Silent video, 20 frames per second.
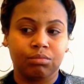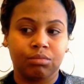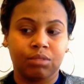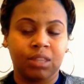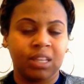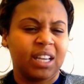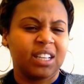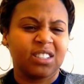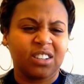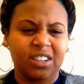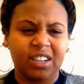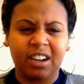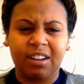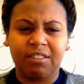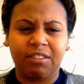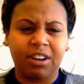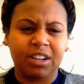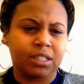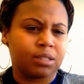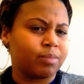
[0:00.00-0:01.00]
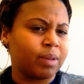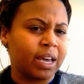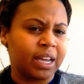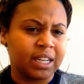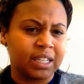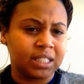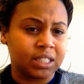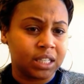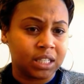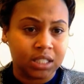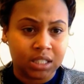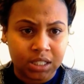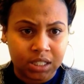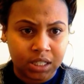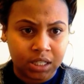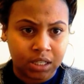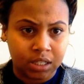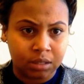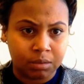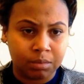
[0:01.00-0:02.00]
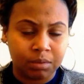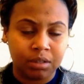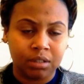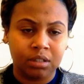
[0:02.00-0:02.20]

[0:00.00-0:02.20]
Things are never as bad as they seem.